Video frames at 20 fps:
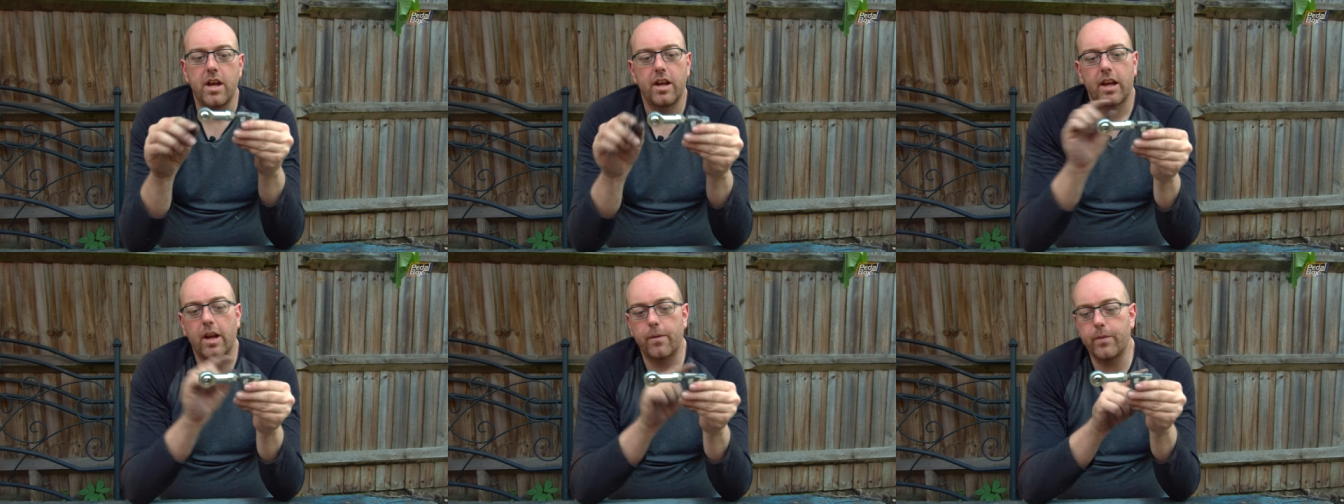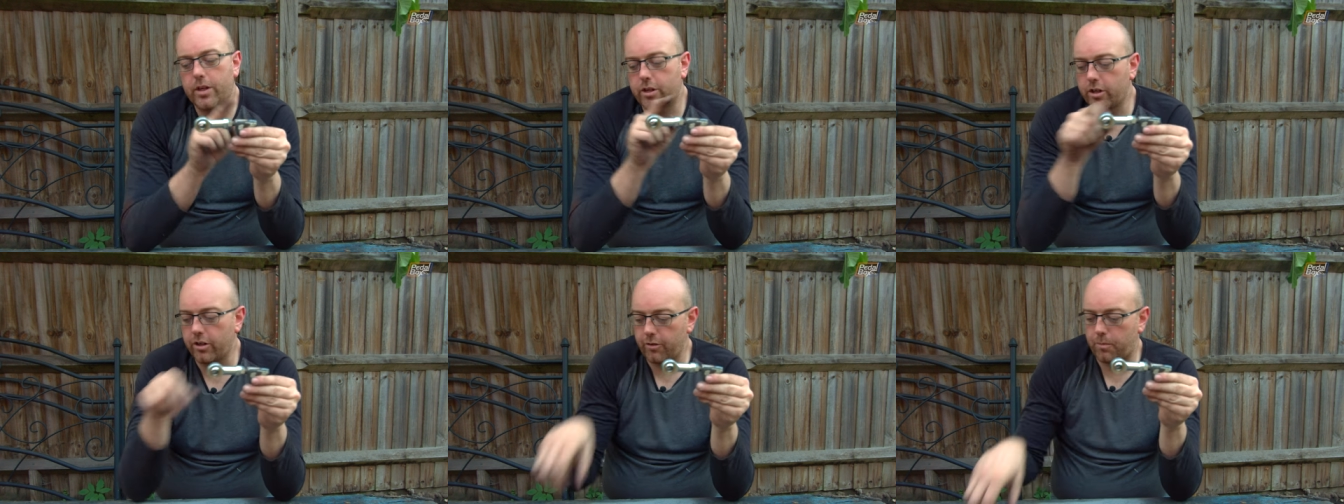Now we
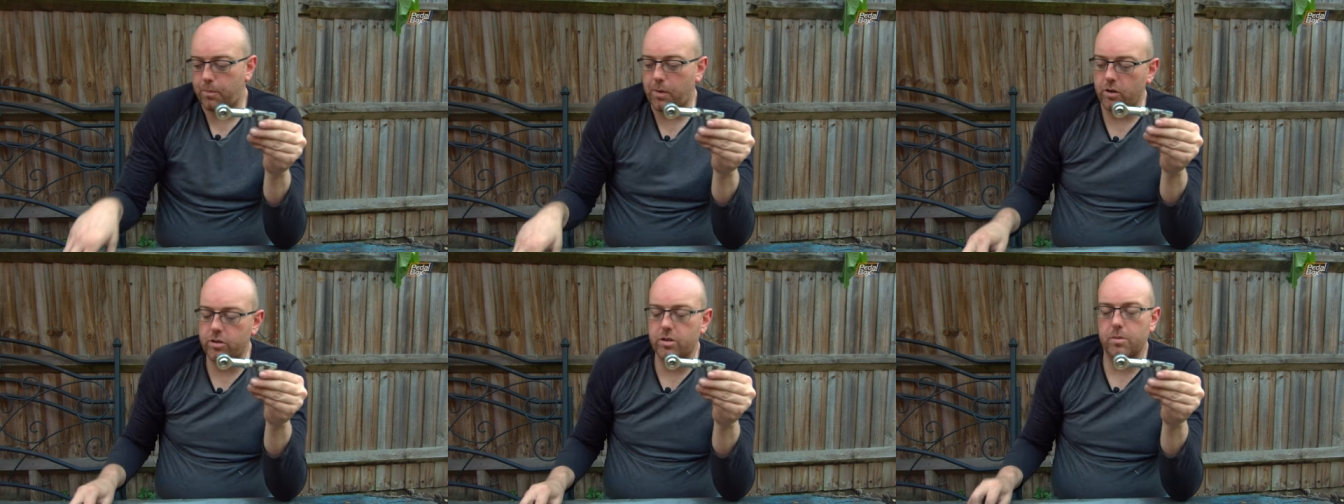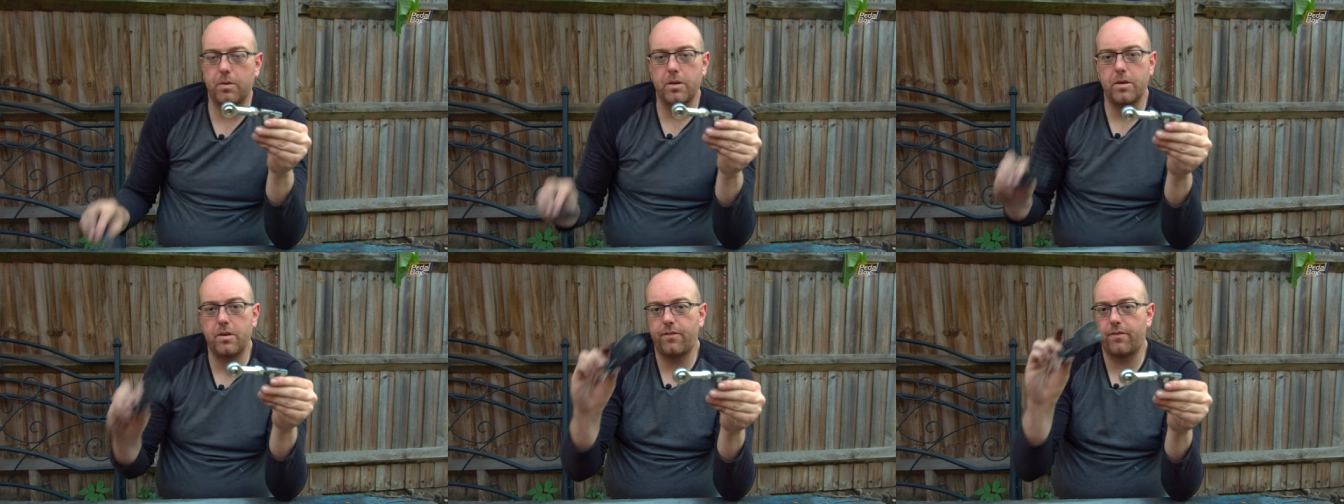could have
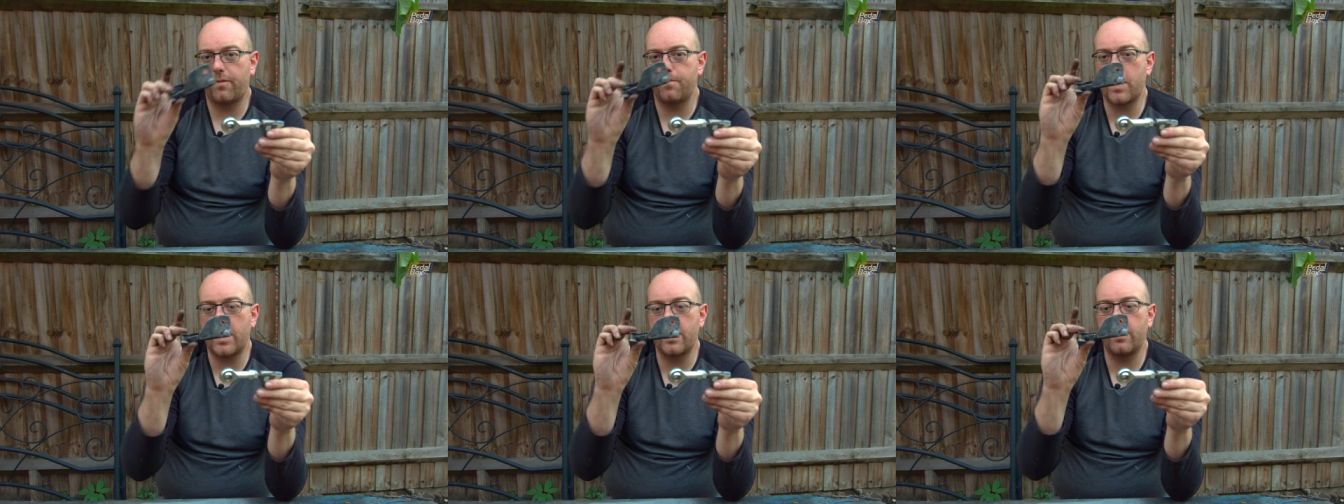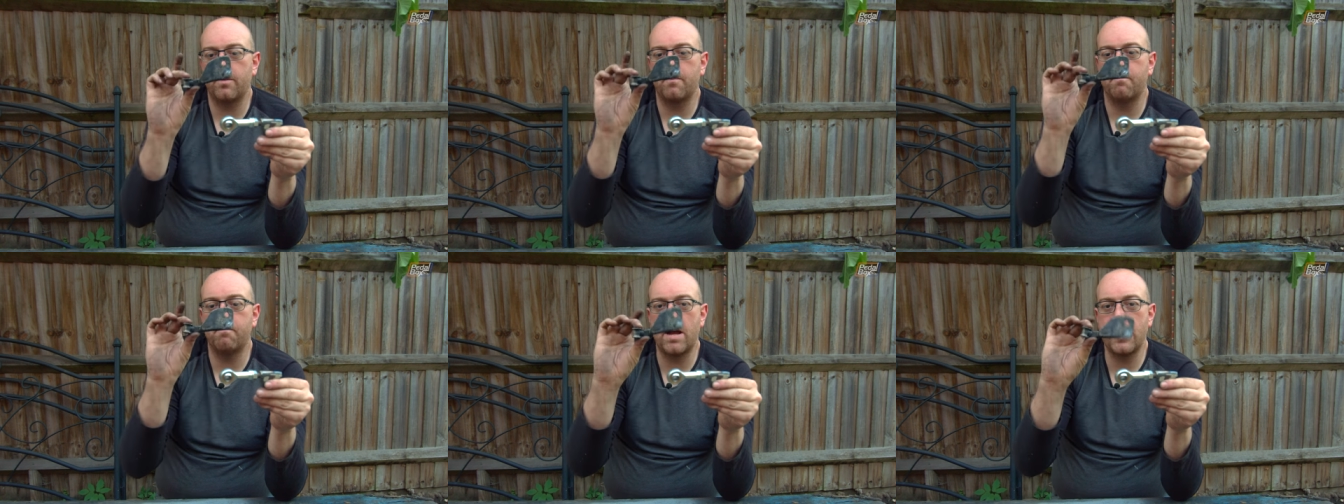possibly
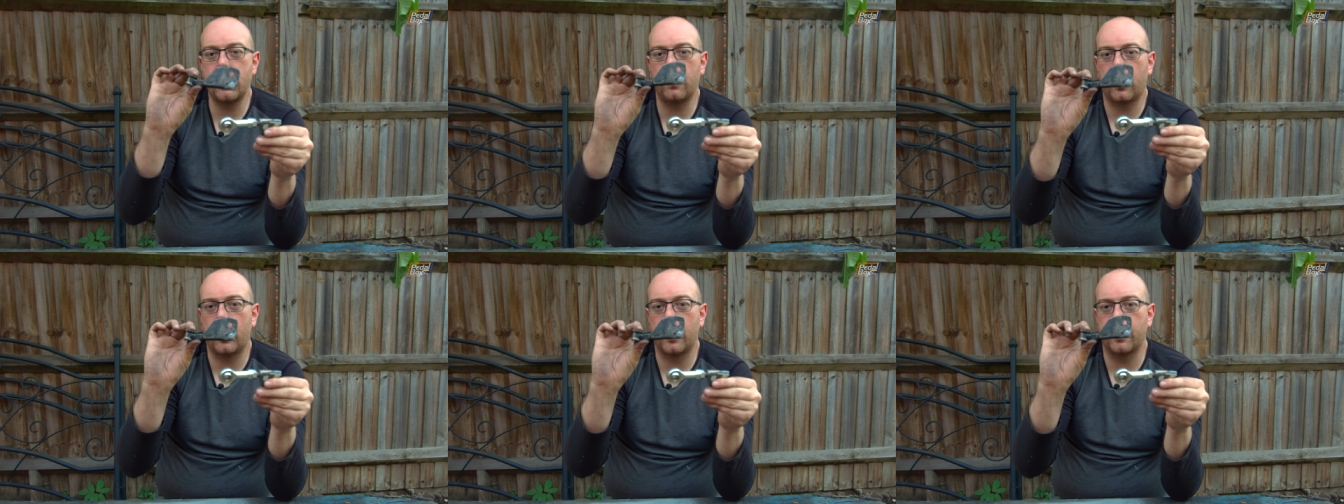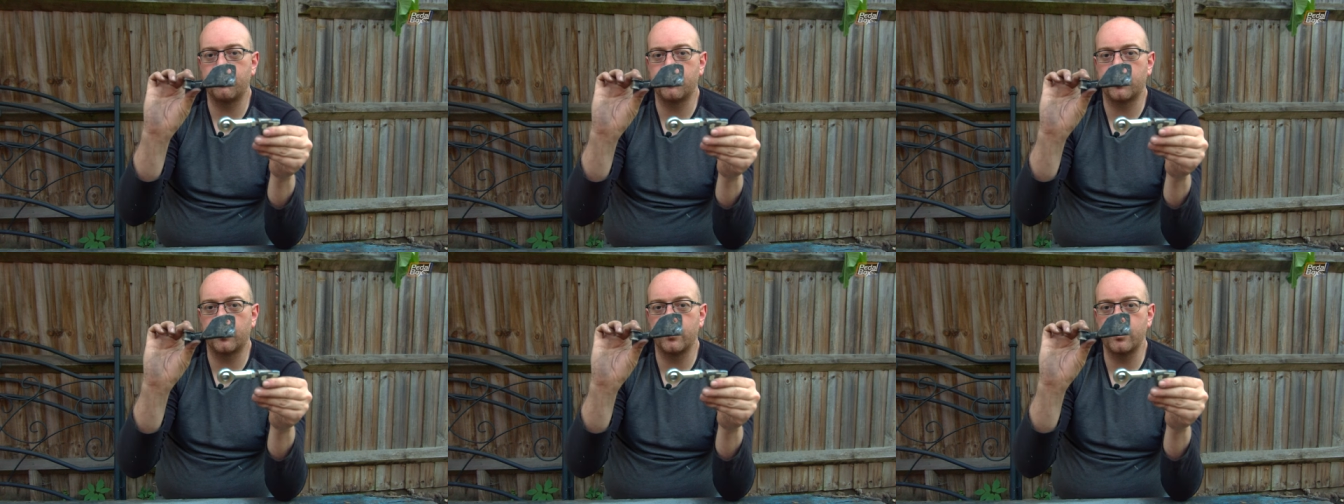made male
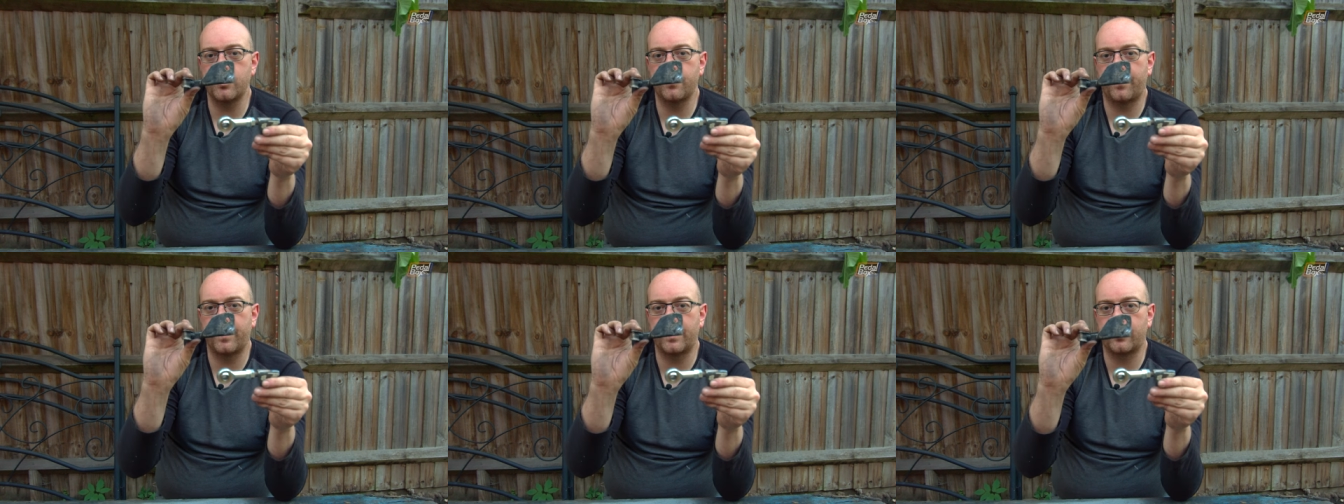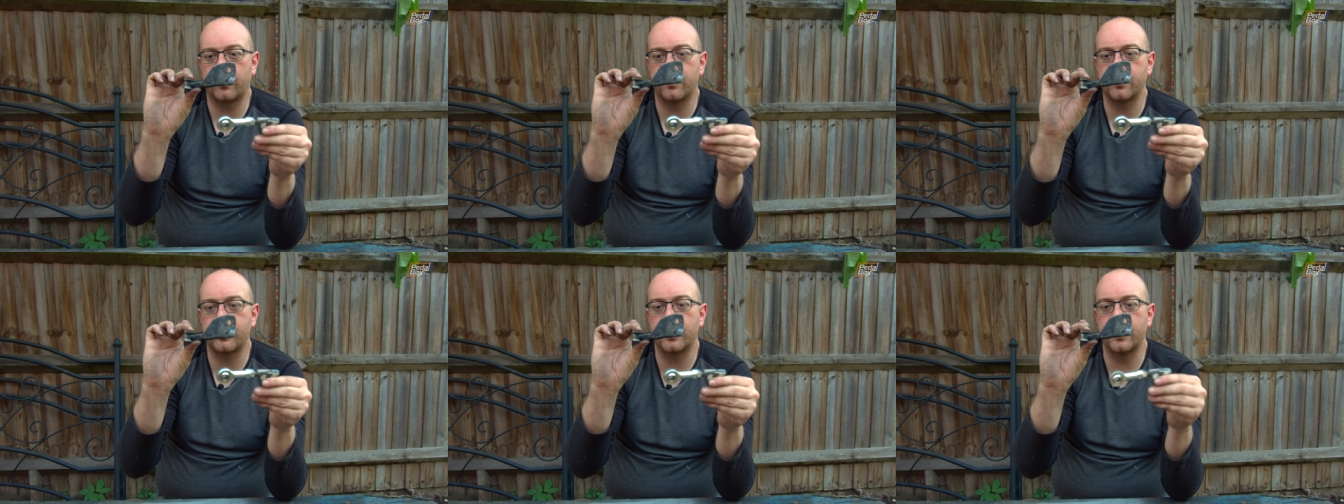Heim joints fit
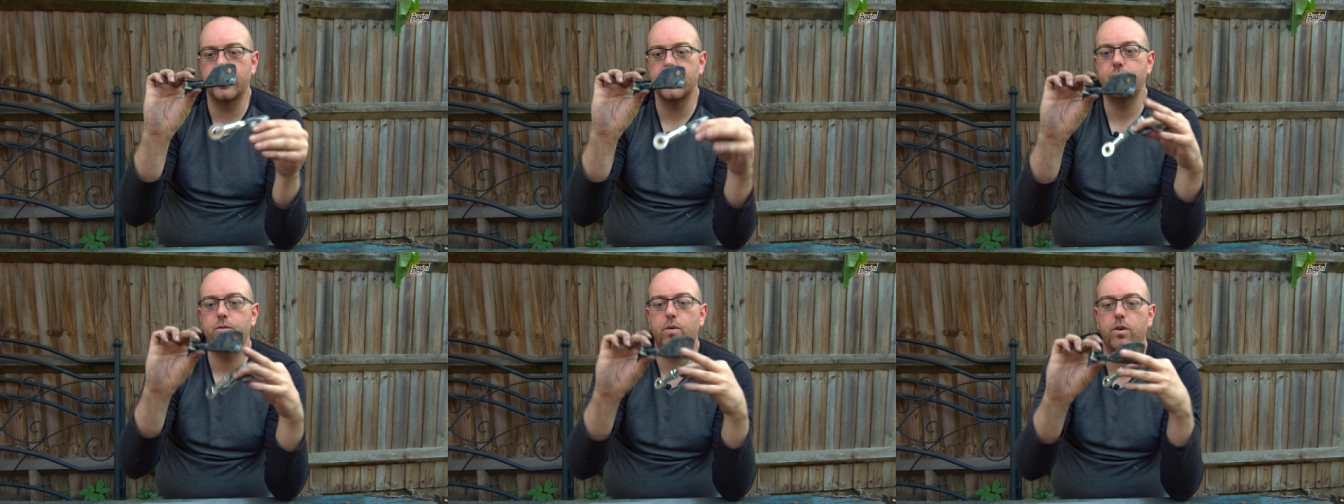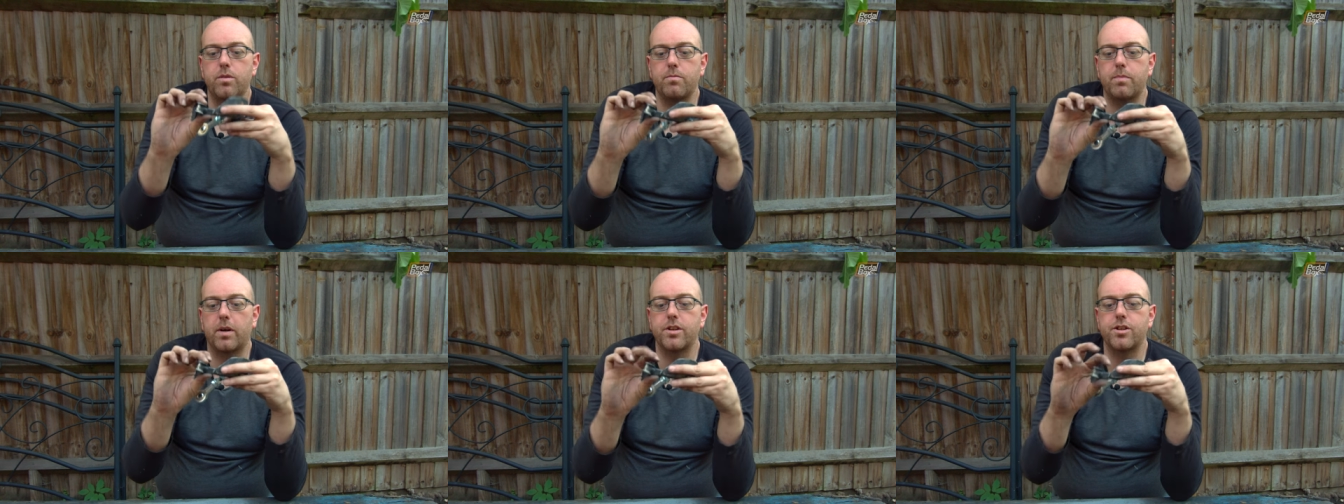onto this
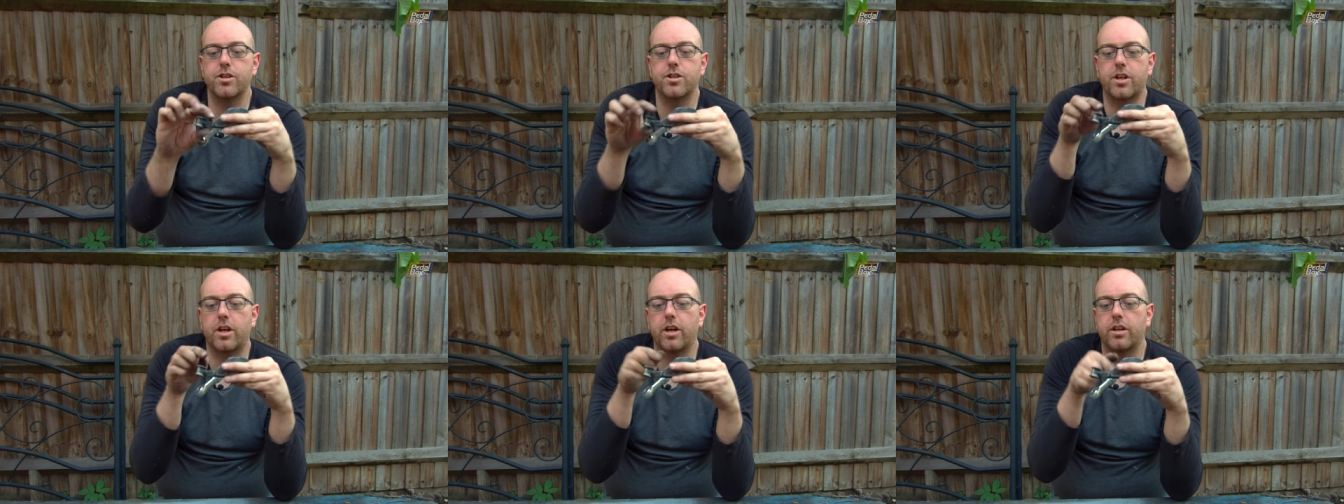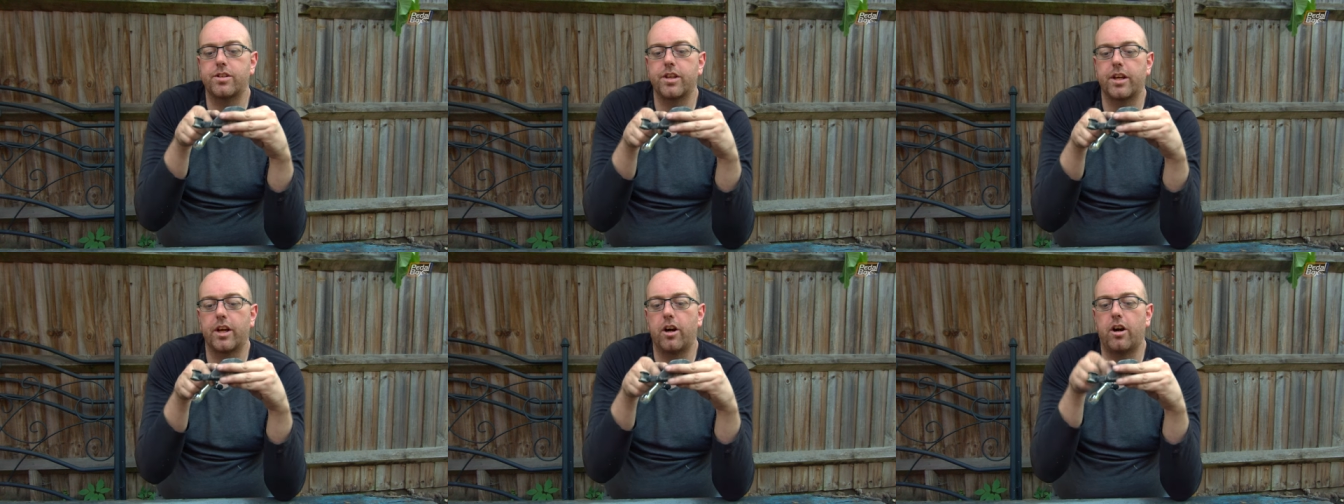one by just cutting it